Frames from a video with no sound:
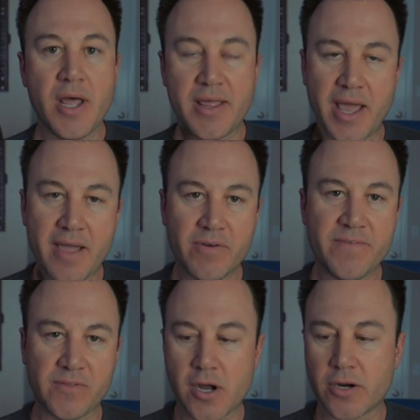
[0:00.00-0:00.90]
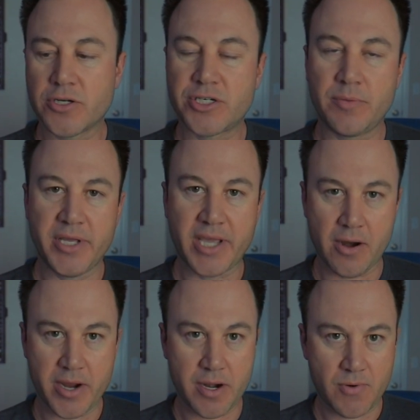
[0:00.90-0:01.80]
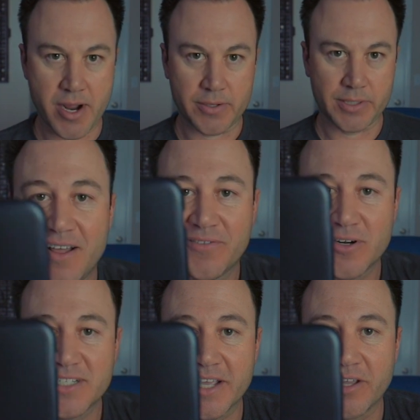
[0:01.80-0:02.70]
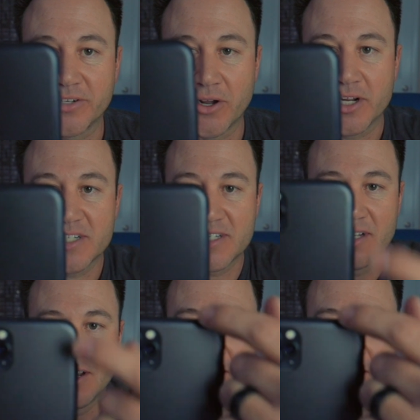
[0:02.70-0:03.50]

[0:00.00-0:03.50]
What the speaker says: that every vlogger should be carrying around. First thing you'll notice,